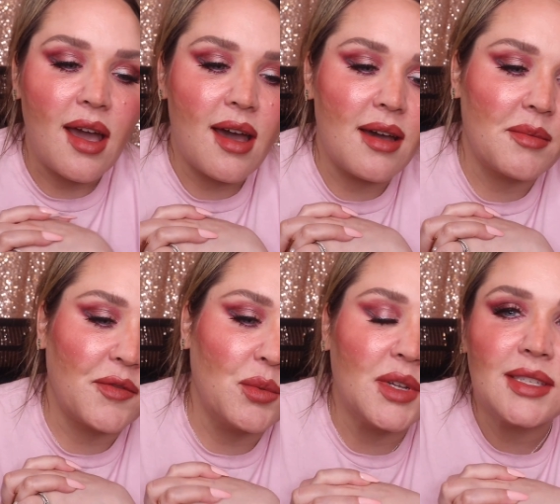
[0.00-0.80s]
um,
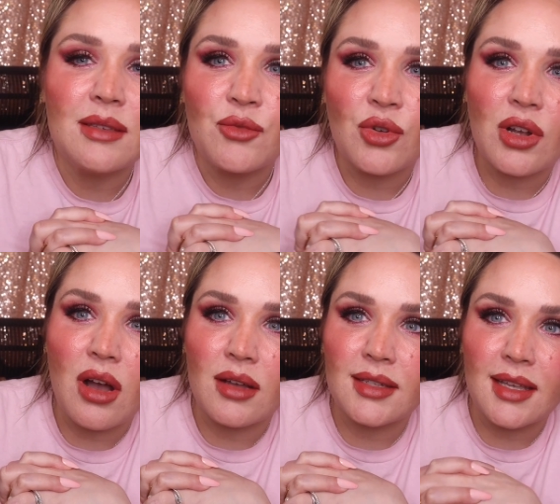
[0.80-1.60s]
if you want to see more
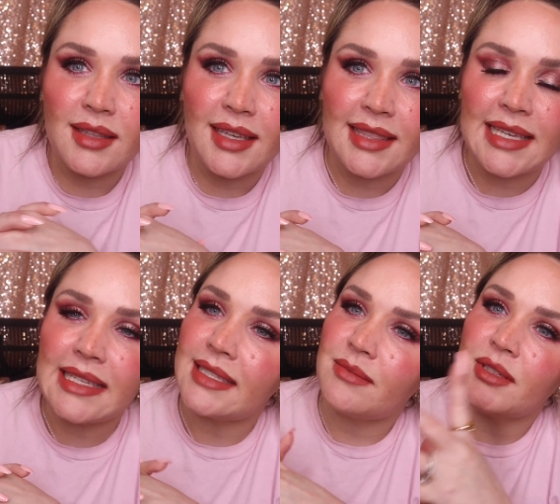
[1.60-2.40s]
content like
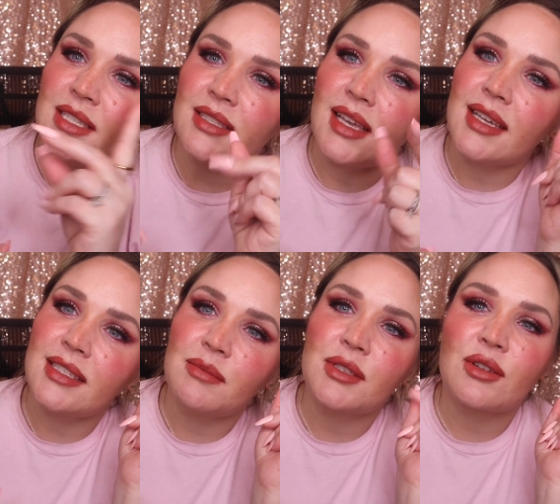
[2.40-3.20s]
this, please like,
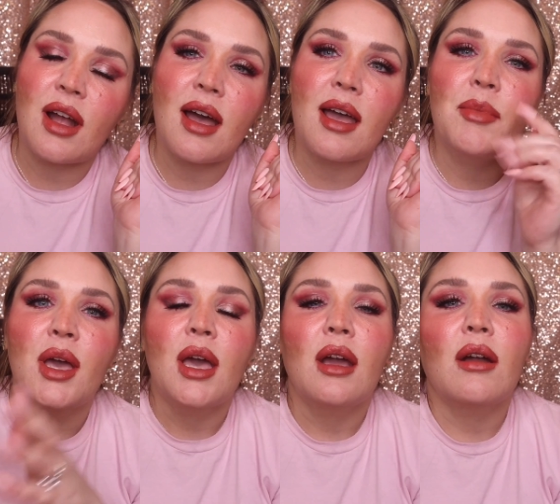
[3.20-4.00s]
subscribe,
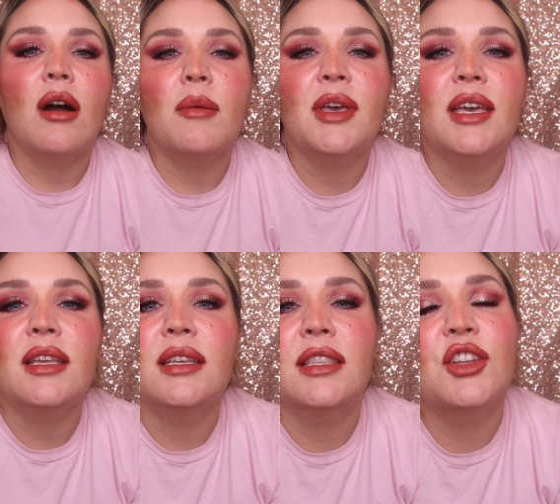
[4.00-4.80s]

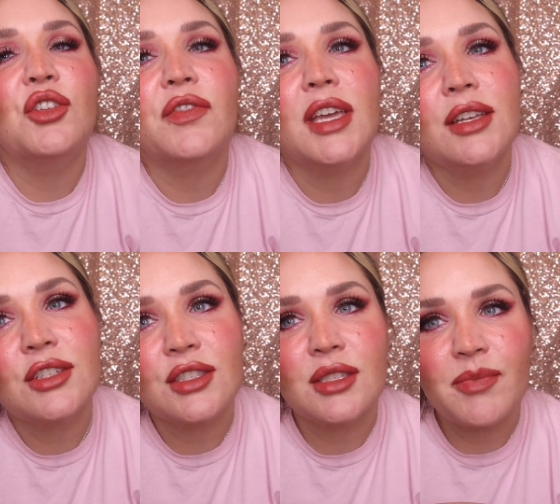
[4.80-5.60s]
comment, hit the
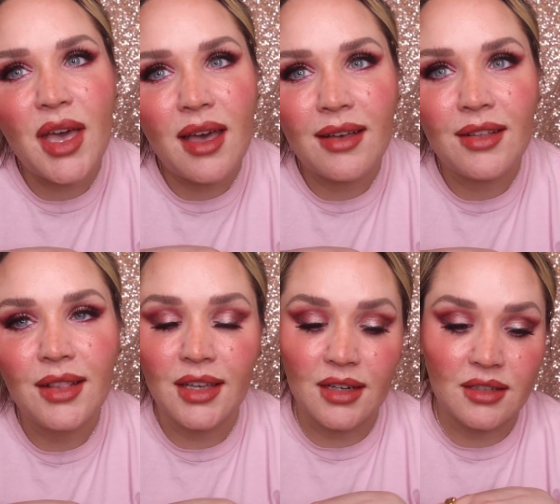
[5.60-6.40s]
notifications
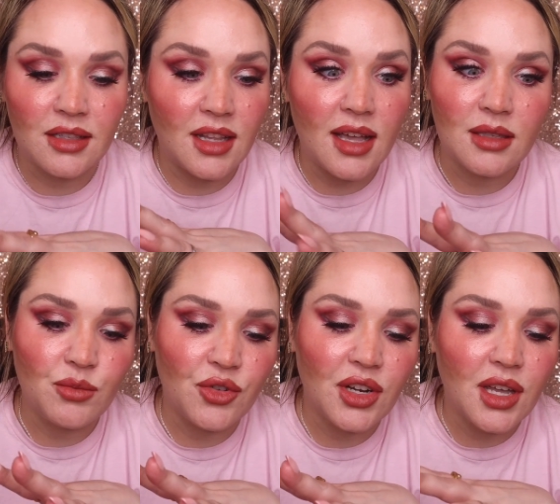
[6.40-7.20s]
bell. There's lots
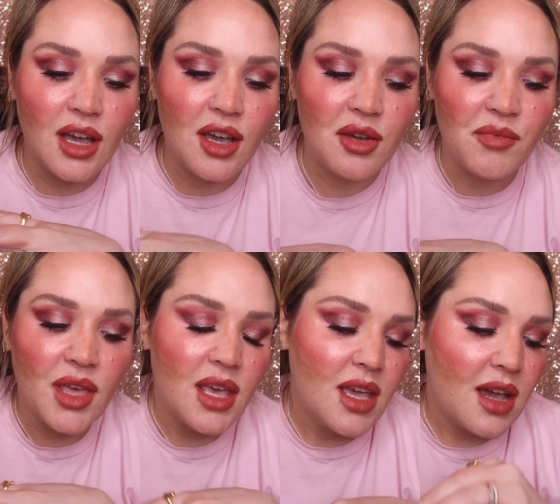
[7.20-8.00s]
more to come.
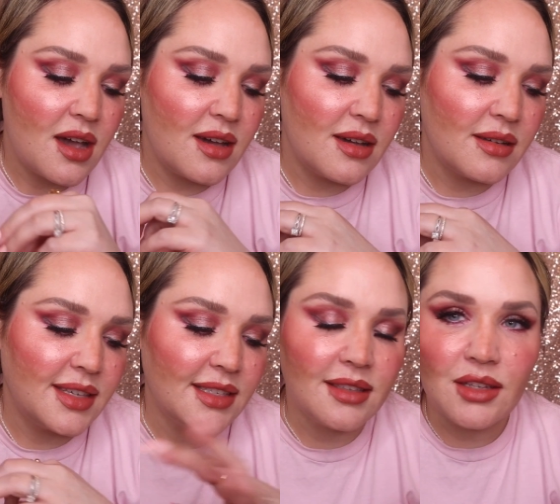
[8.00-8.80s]
Uh,
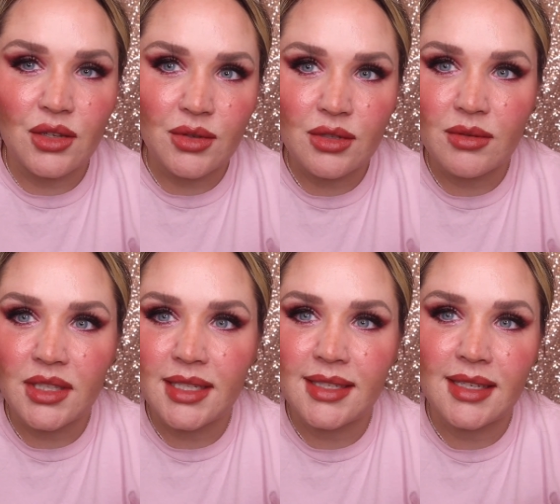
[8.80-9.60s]
these are the newest
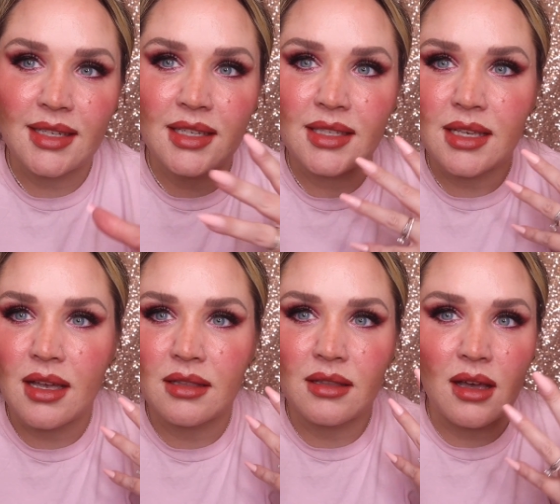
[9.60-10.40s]
releases.
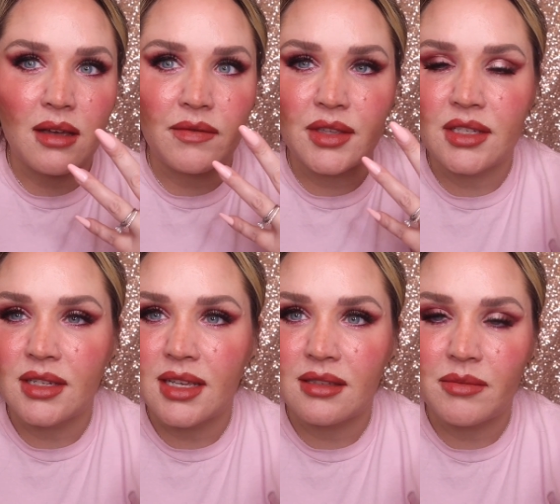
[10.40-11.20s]
I love the
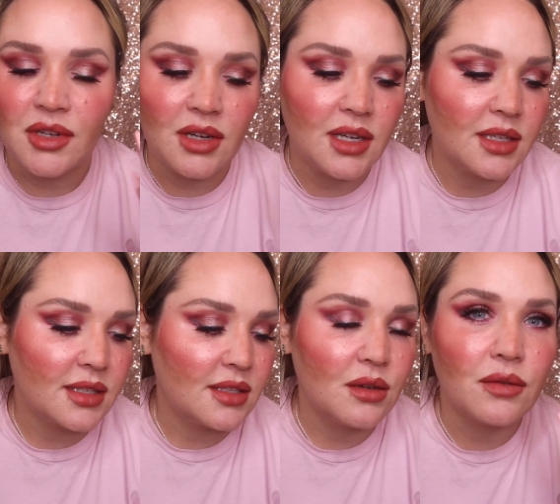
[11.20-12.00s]
Danessa Myricks
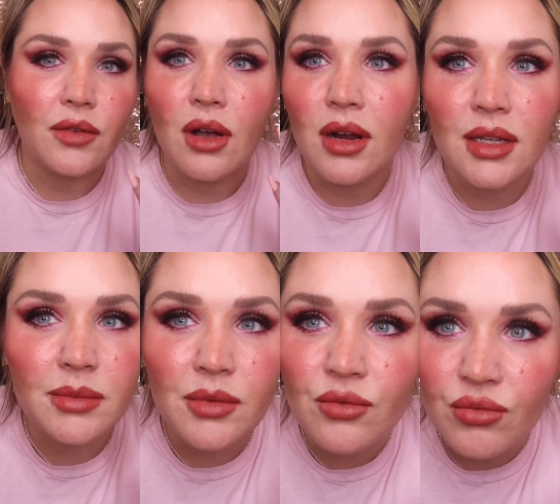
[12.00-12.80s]
so far. It's
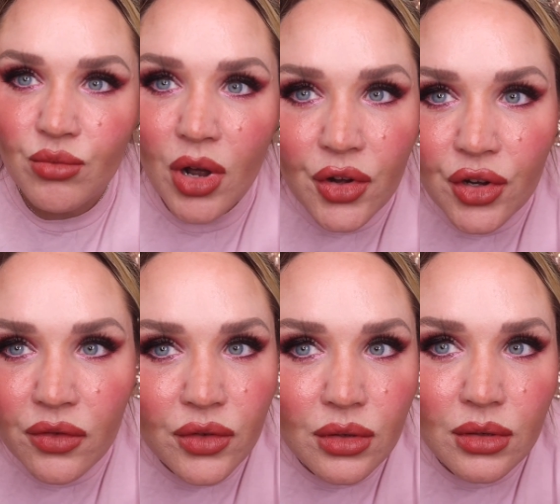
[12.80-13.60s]
been
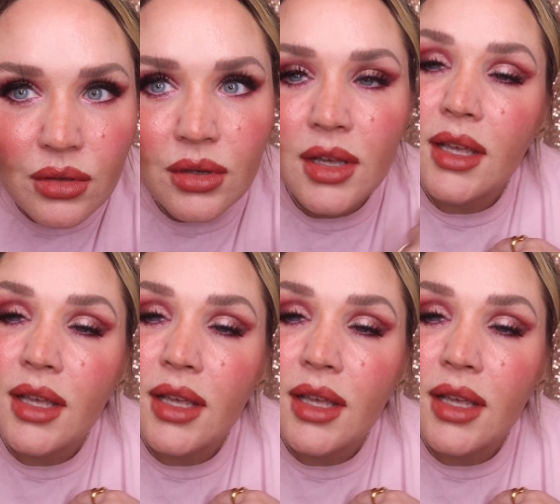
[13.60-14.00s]
wonderful.